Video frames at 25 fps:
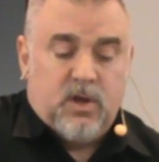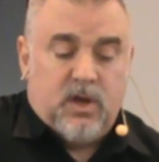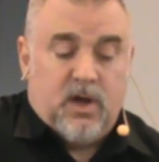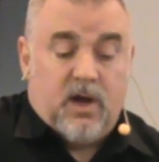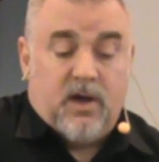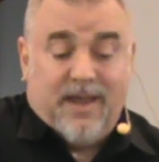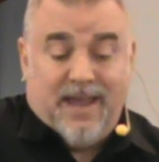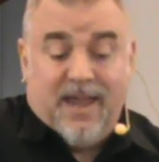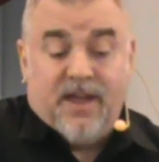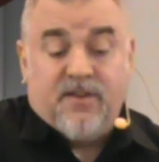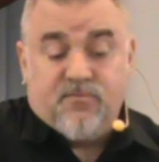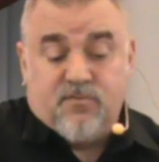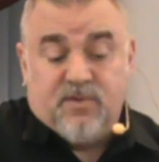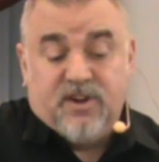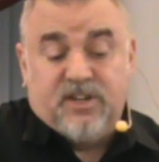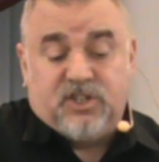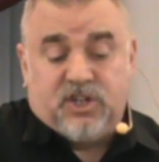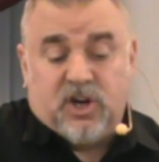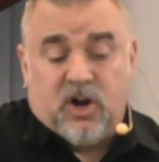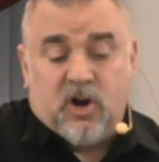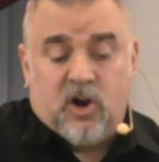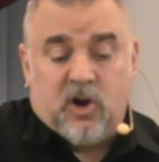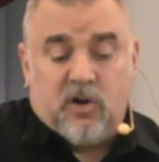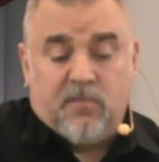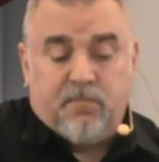Uh, in
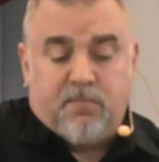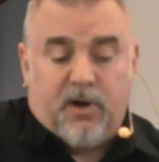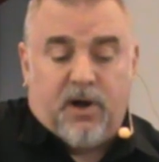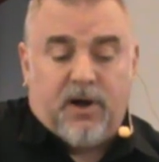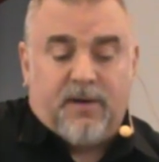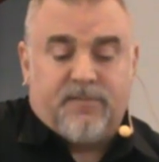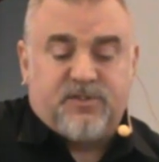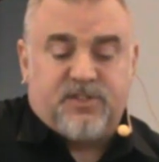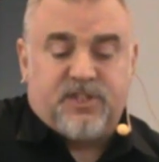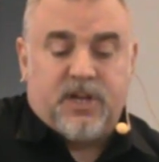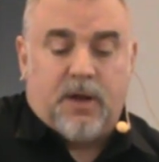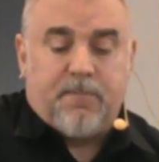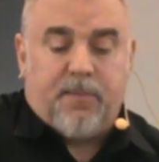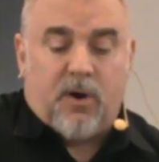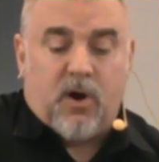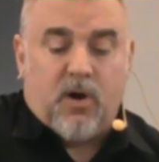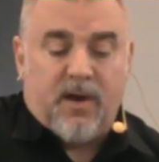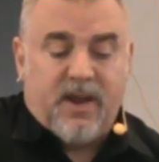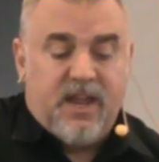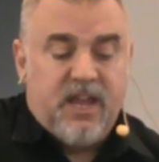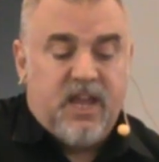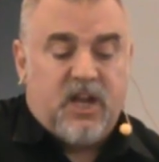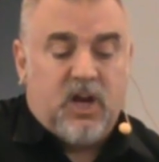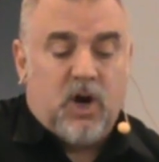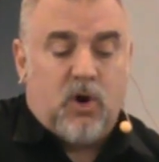return, puffs up
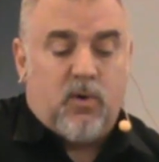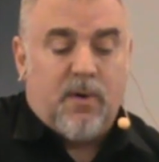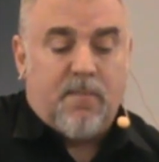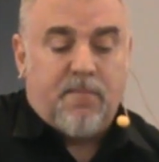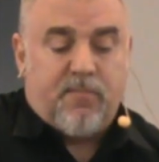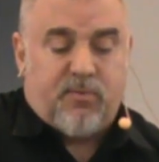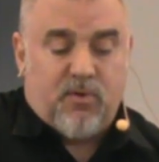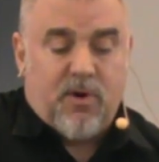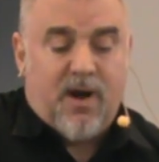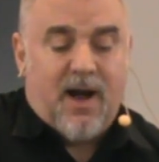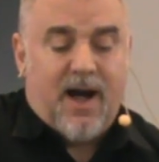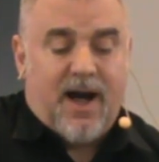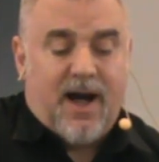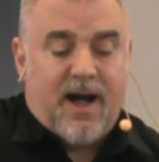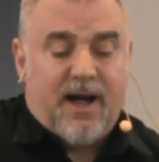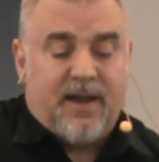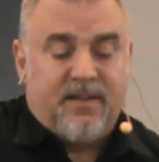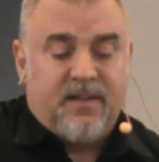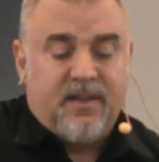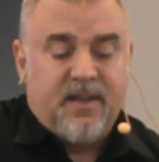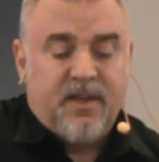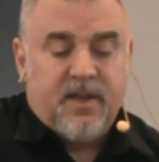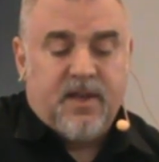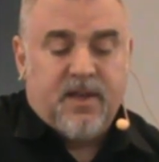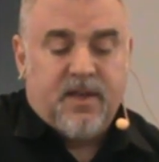our ego and
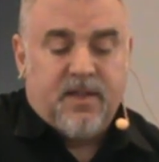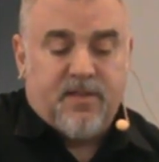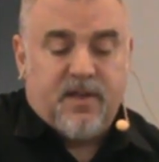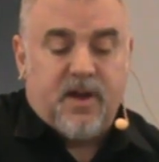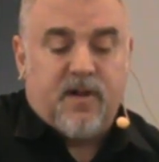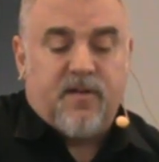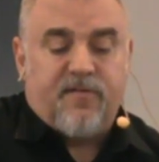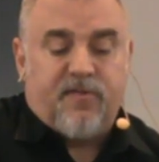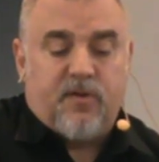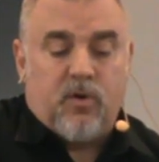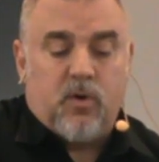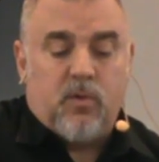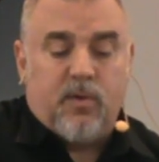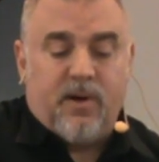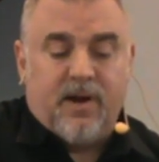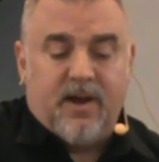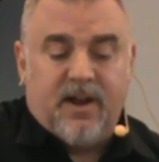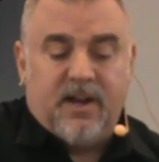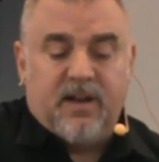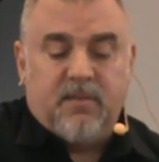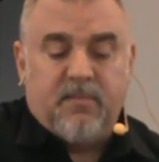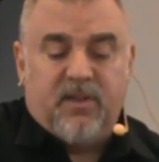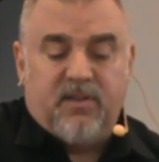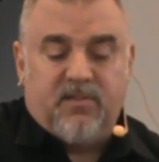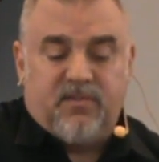pride. Therefore, we're
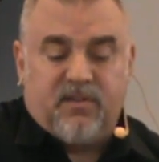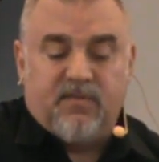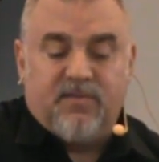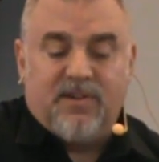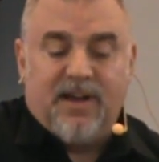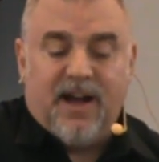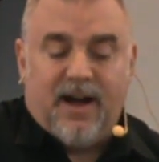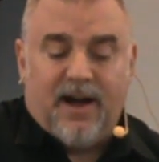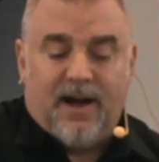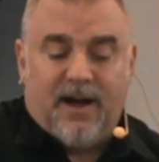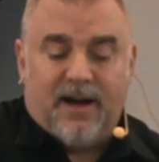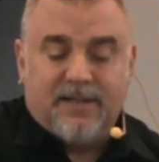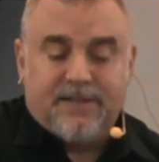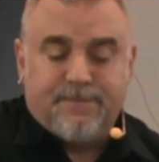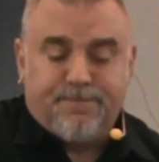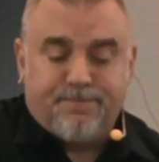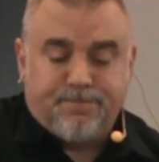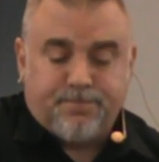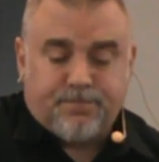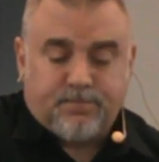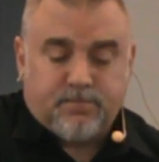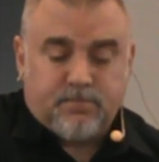enemies of God.